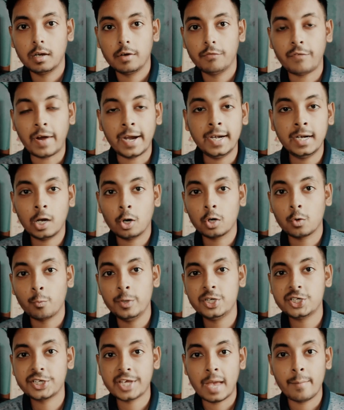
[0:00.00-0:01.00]
find out
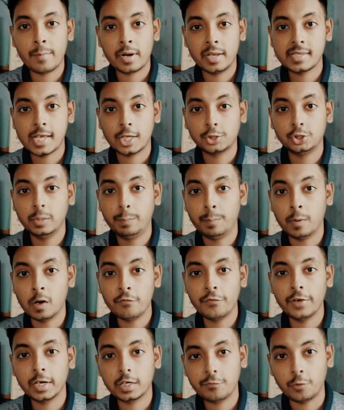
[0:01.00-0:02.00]
which camera is actually
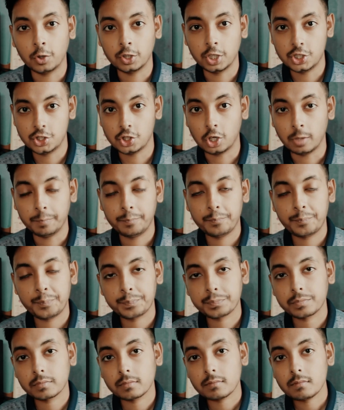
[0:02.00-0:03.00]
perfect for the job.
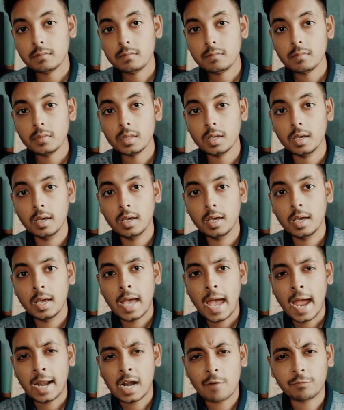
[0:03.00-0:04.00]

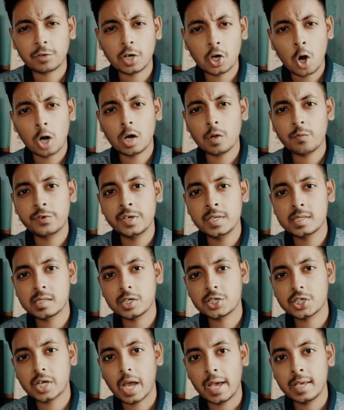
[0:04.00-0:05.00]
And after a lot of
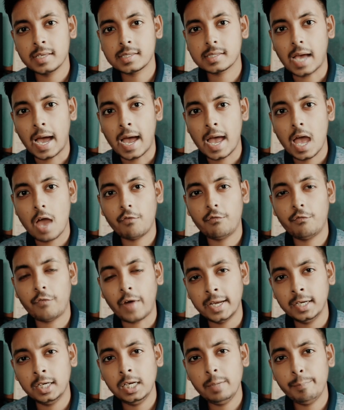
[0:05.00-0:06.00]
research guys, I have
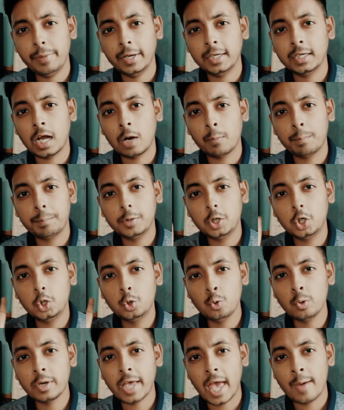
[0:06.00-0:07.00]
finally picked up
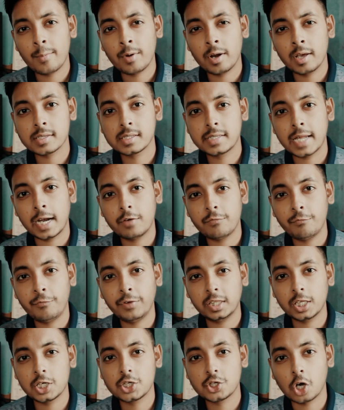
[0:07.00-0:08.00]
two cameras that
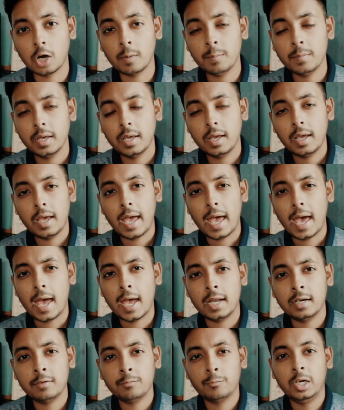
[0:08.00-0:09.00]
fit the job
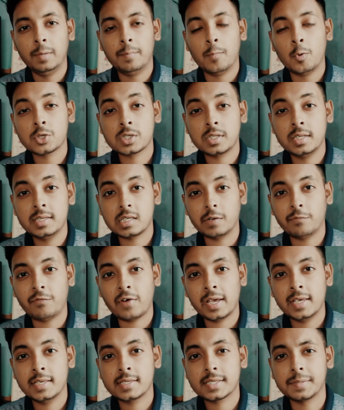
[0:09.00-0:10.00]
and will mostly
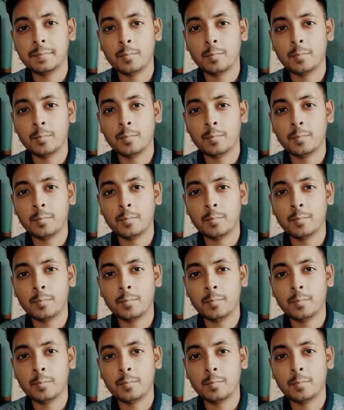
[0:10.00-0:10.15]
suffice